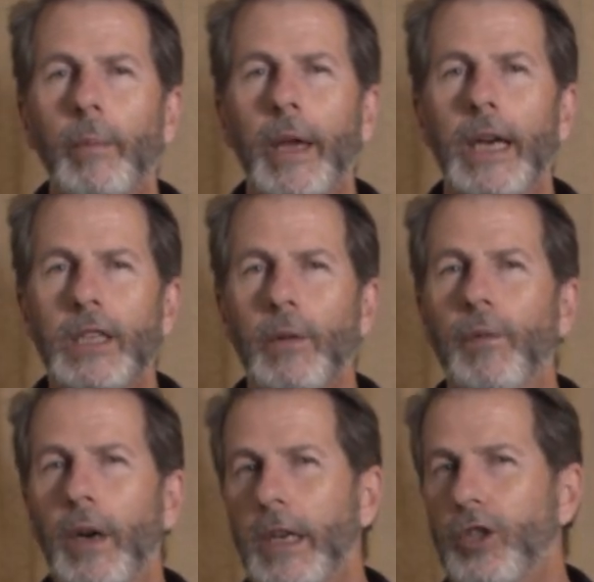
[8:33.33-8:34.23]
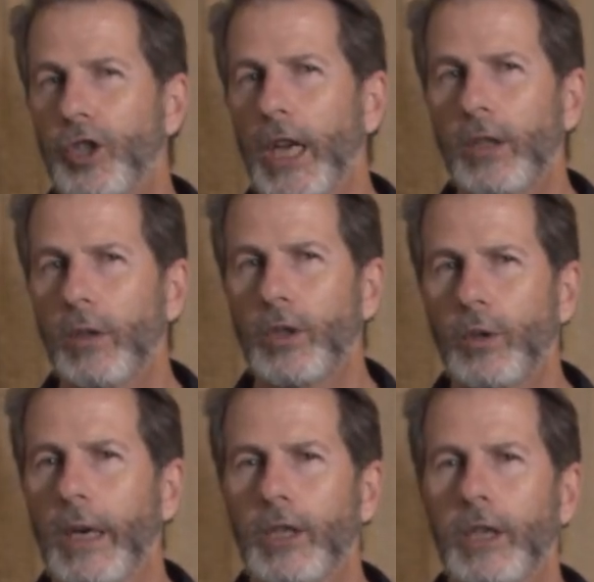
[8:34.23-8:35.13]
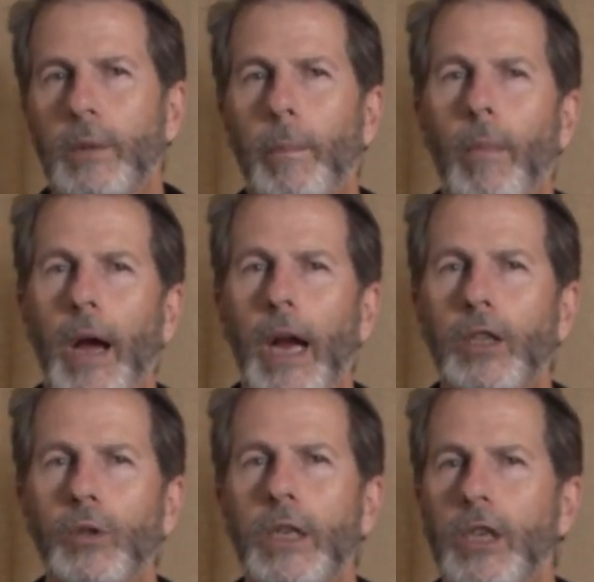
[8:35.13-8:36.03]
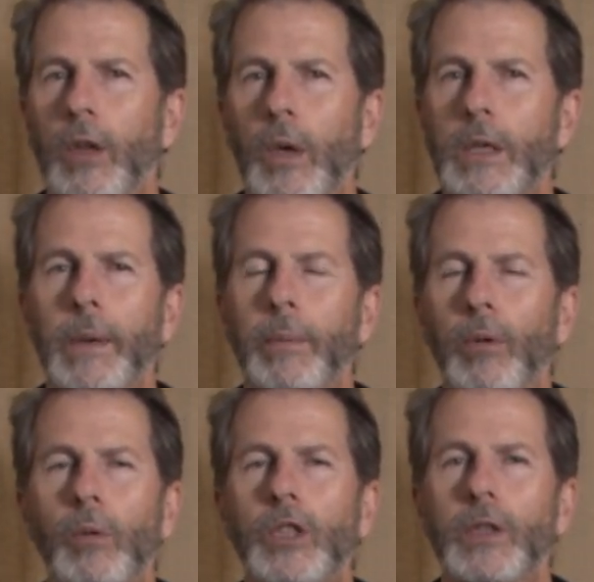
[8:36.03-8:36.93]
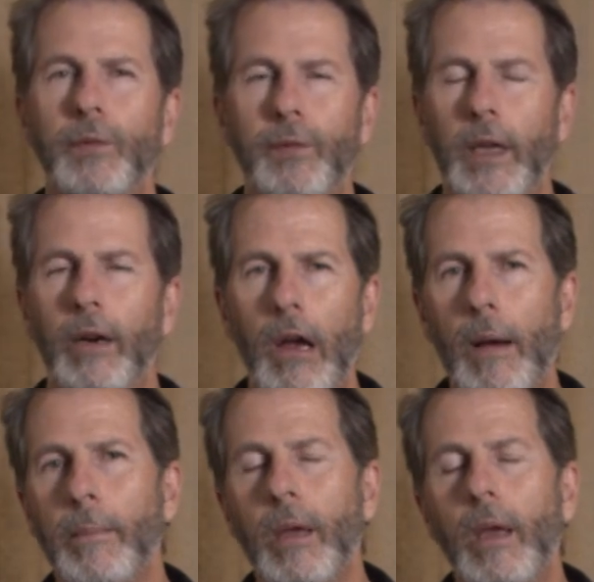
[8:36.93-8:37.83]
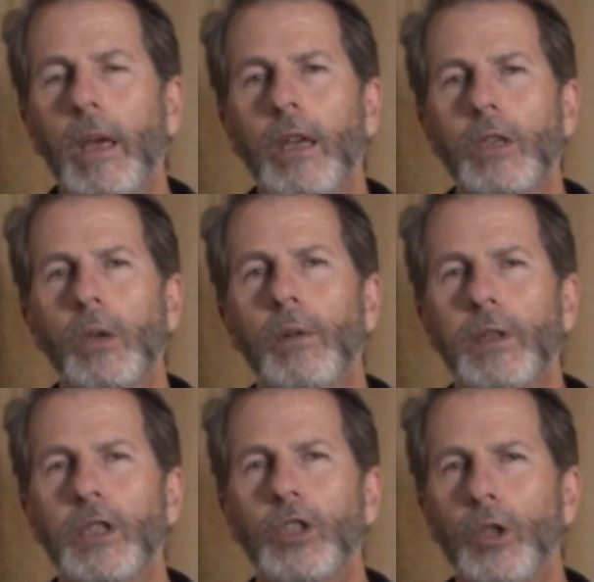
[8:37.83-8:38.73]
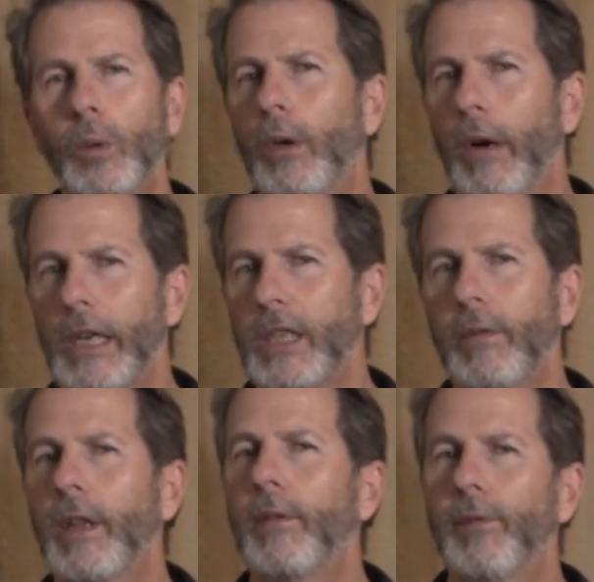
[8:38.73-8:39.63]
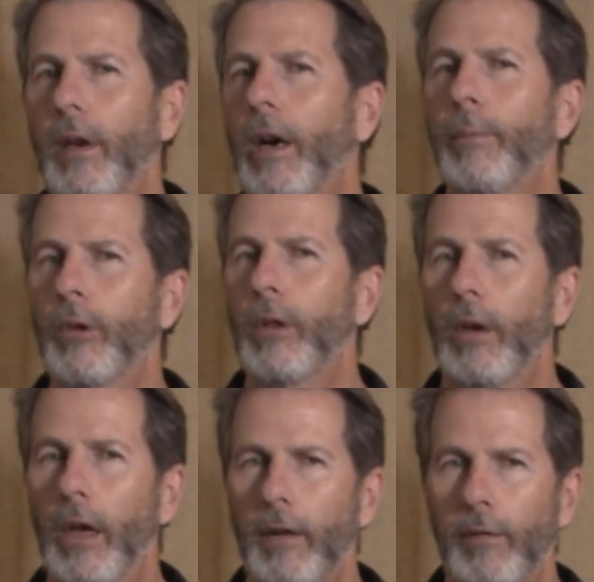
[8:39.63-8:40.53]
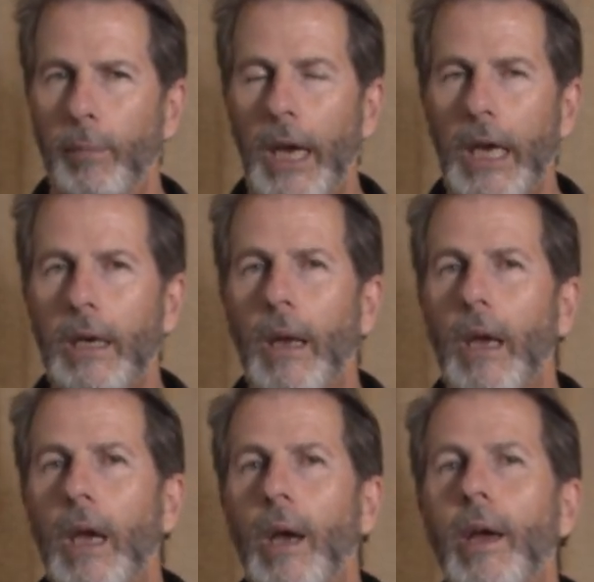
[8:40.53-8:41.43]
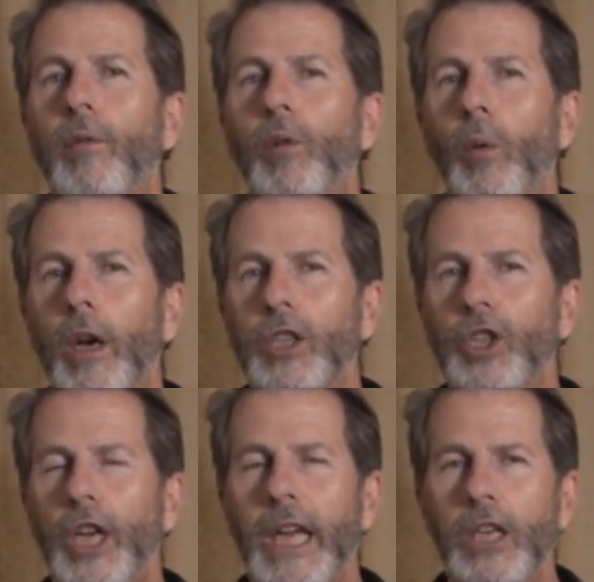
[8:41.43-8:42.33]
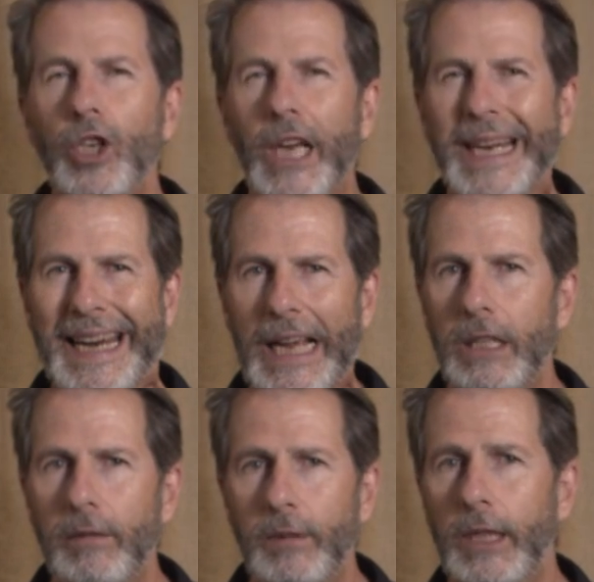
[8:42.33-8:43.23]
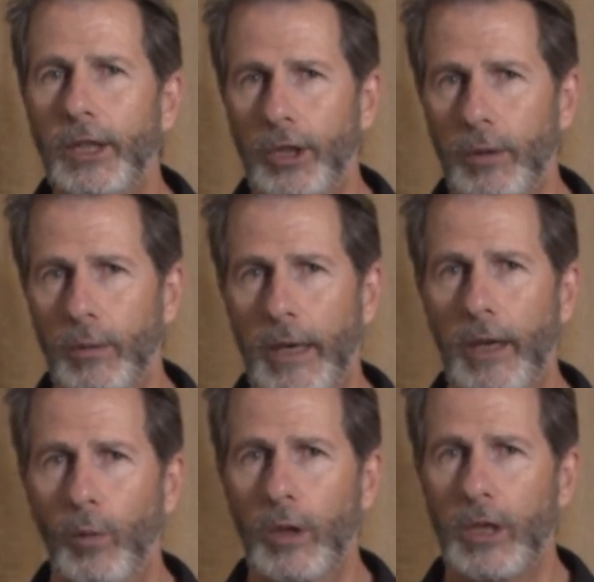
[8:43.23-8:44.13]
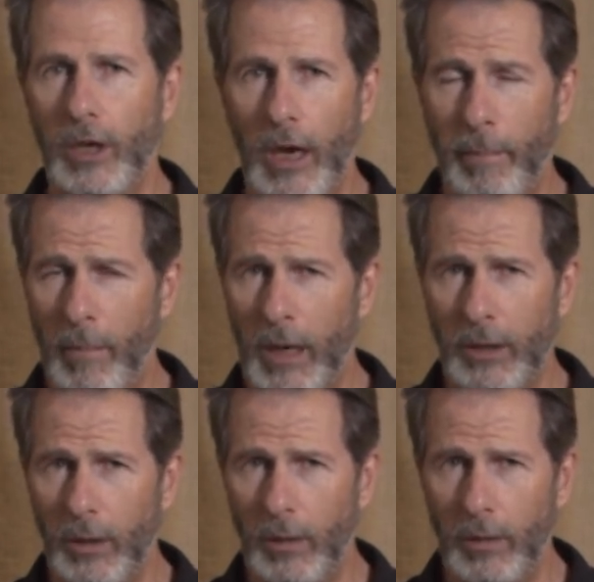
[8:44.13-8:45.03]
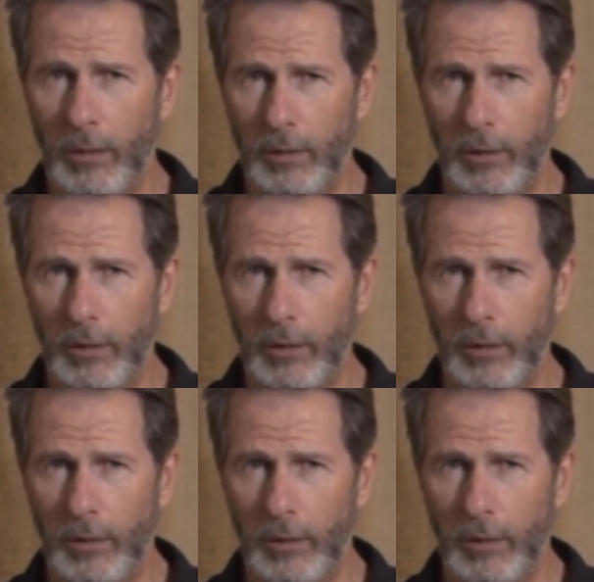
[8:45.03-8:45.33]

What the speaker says: And it's a very gentle stretch. It's a mild stretch, otherwise people would just flare up. So if it's too aggressive, they flare up with a lot of pain. If we want to change connective tissue, in other words, not muscle,